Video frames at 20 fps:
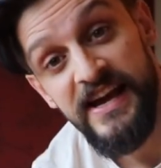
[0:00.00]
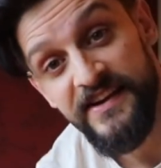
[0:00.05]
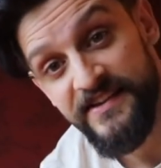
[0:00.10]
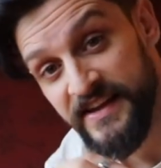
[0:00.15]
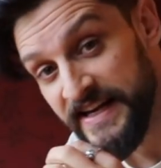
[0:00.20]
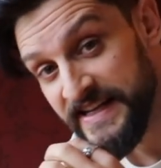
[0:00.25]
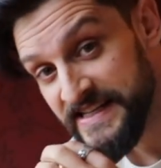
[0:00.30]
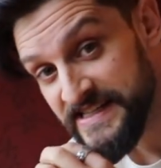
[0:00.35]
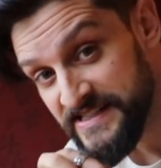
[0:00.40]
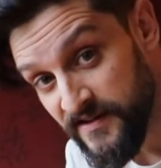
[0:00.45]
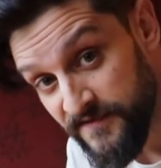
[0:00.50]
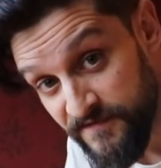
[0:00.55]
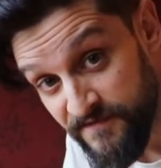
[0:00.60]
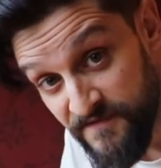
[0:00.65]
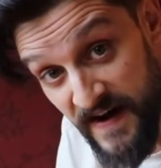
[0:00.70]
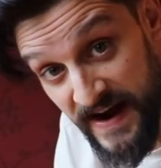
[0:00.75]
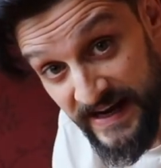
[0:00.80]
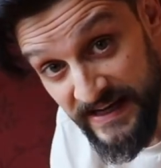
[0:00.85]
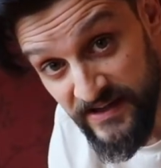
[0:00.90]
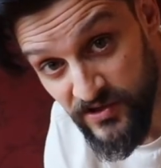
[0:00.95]
and that is the
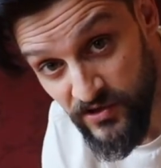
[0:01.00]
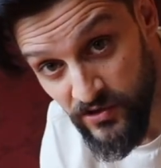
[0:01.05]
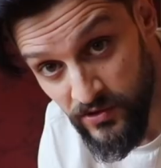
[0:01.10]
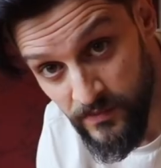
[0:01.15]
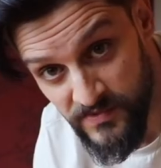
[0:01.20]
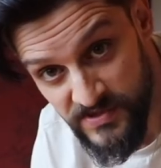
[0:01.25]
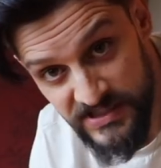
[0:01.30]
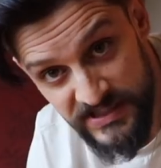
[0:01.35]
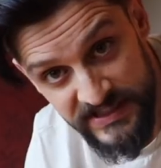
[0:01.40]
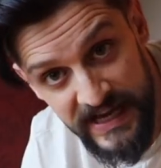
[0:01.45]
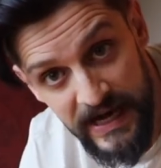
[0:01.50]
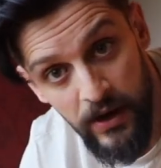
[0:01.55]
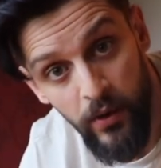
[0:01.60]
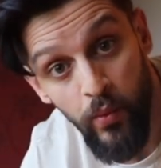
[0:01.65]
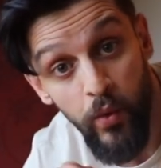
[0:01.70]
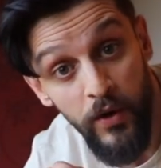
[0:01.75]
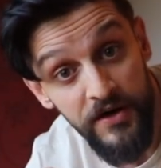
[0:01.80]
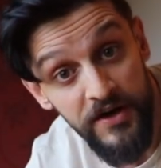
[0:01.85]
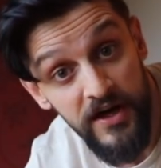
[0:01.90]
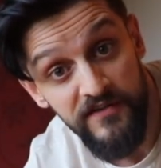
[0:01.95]
vacuums.
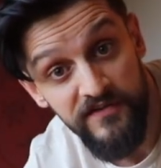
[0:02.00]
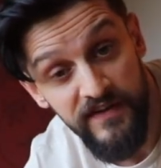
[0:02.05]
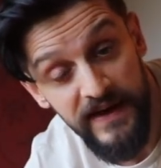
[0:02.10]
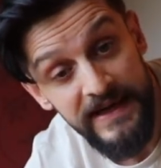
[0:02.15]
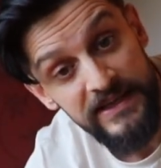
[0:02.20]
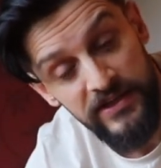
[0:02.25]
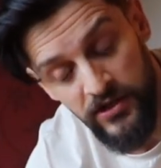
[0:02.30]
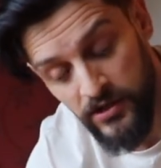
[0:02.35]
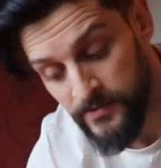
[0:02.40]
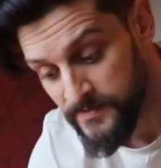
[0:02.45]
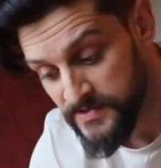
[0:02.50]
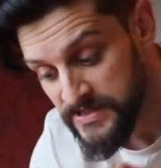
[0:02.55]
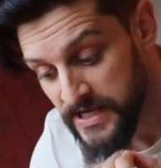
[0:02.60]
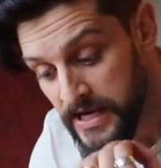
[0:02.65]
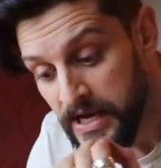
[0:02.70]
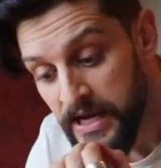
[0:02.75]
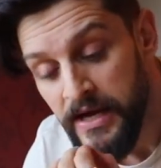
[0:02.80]
Now, what are vacuums?